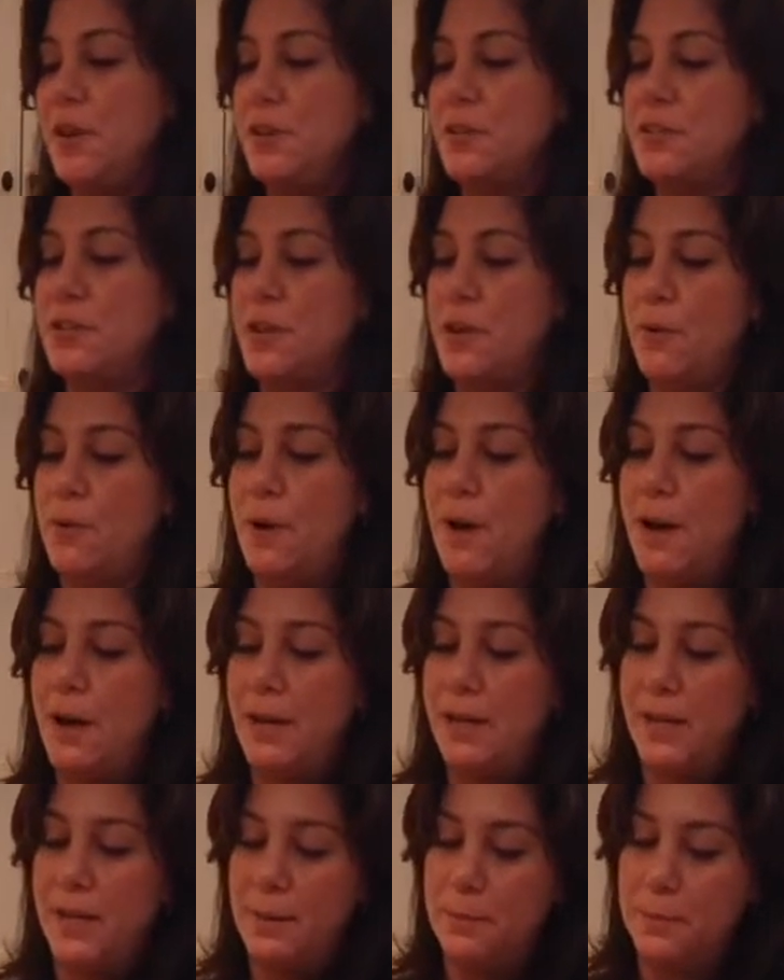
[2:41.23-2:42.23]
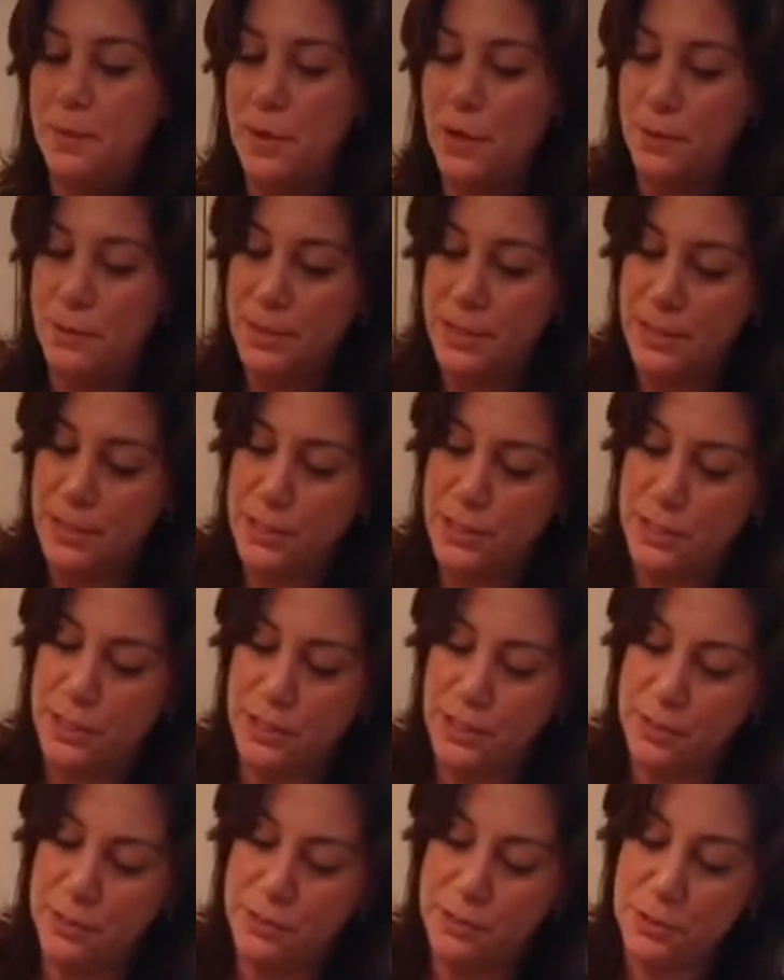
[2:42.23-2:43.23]
So I am going
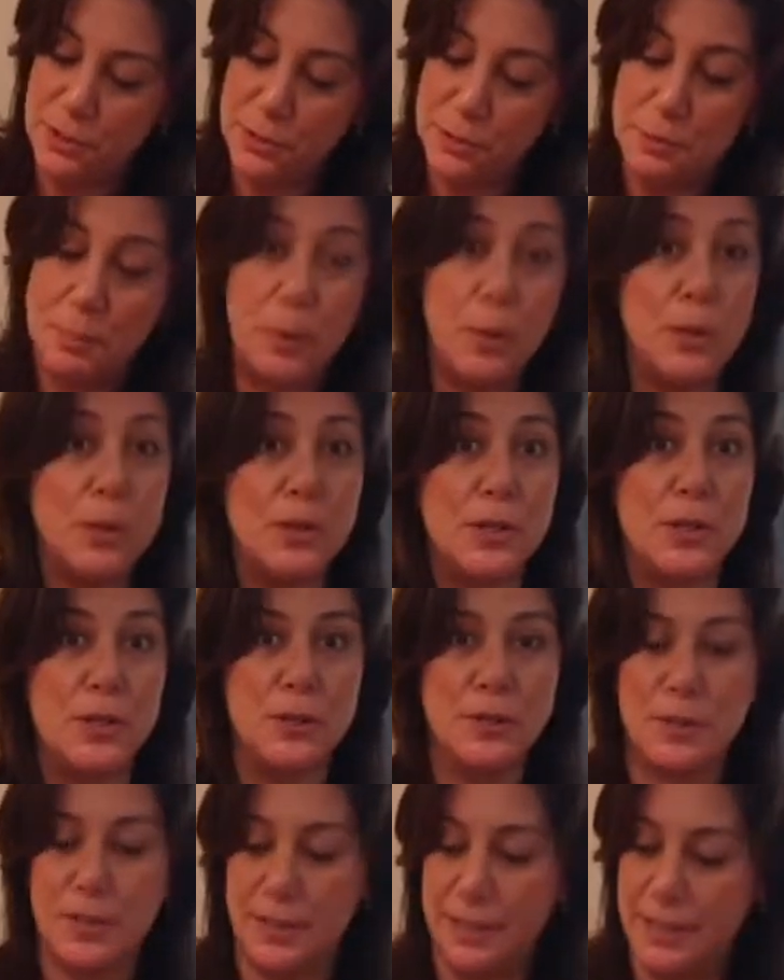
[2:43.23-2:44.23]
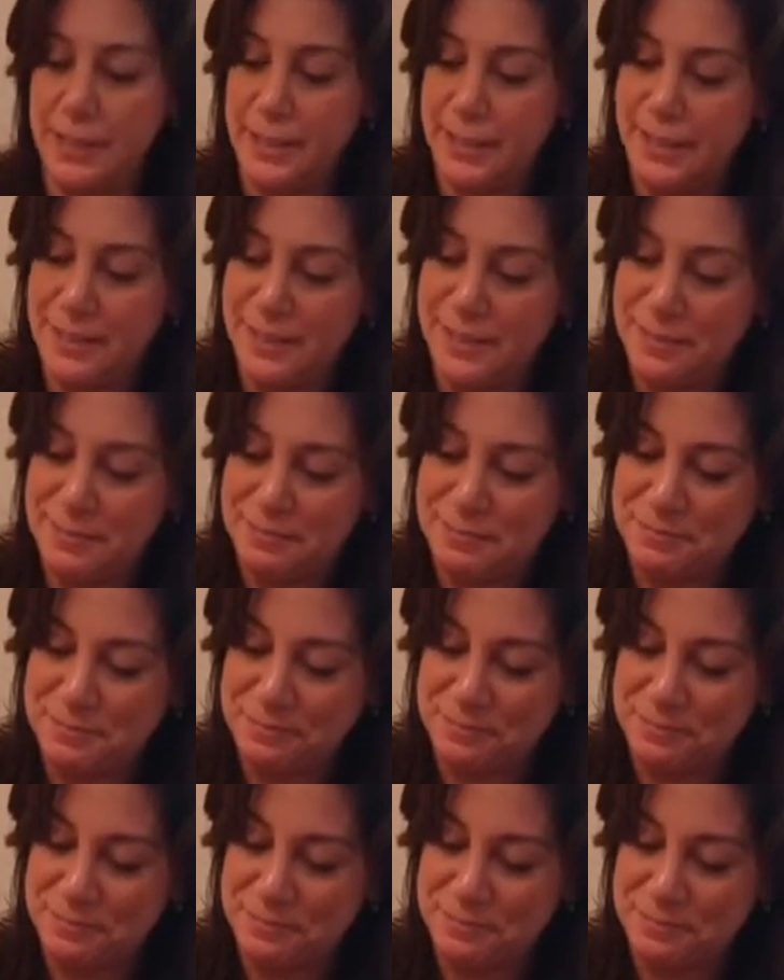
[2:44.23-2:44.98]
to just pour the whole thing in,